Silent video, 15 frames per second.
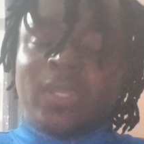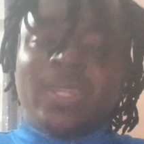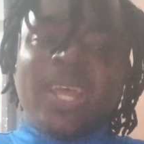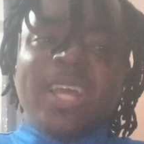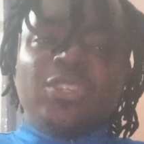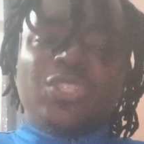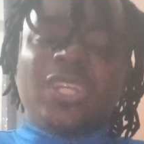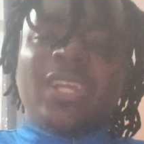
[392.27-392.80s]

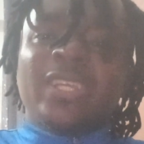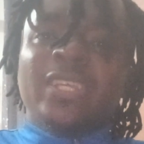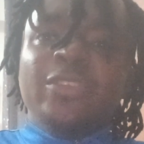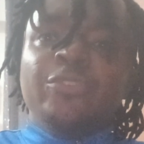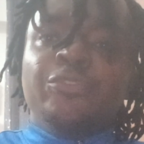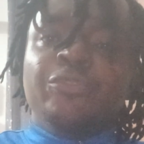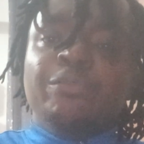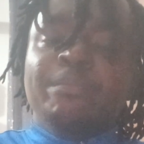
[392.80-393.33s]
thou shalt
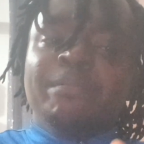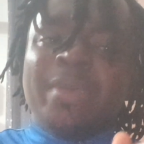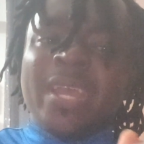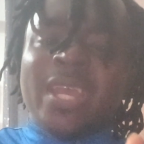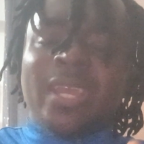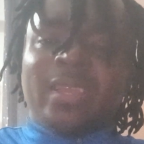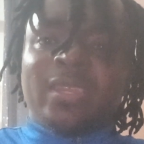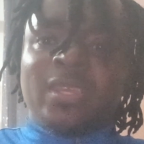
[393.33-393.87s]
give
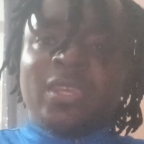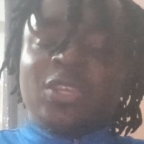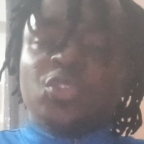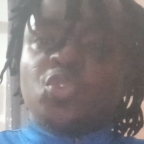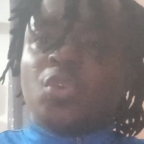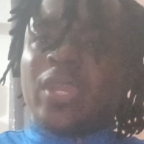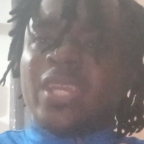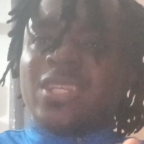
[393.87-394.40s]
bed
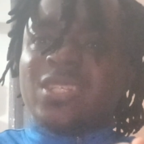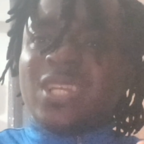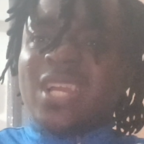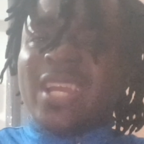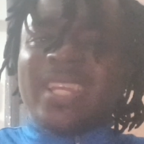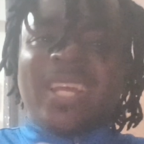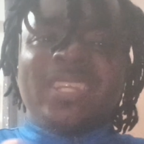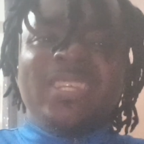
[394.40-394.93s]
to a
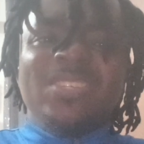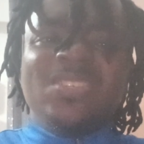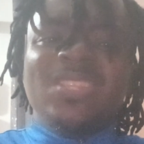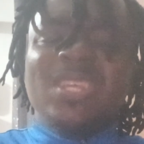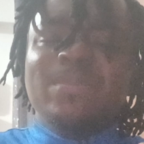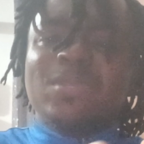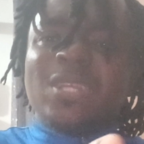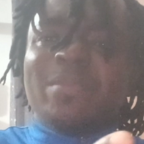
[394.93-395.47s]
child, and his
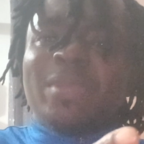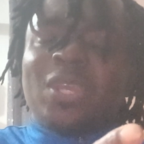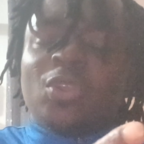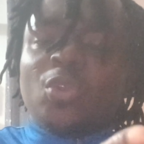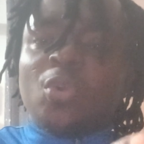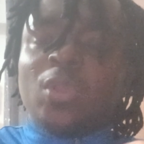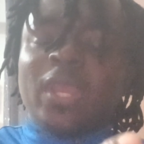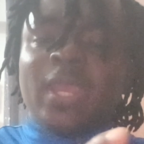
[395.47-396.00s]
name shall be
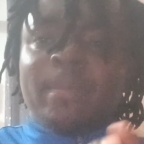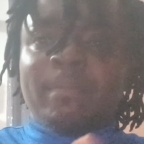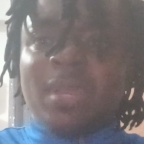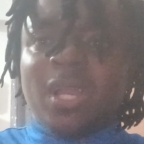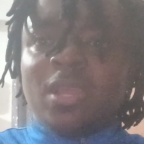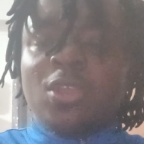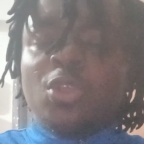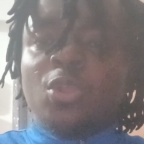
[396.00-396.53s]
called a
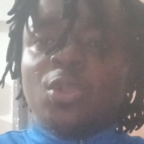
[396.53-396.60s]
man,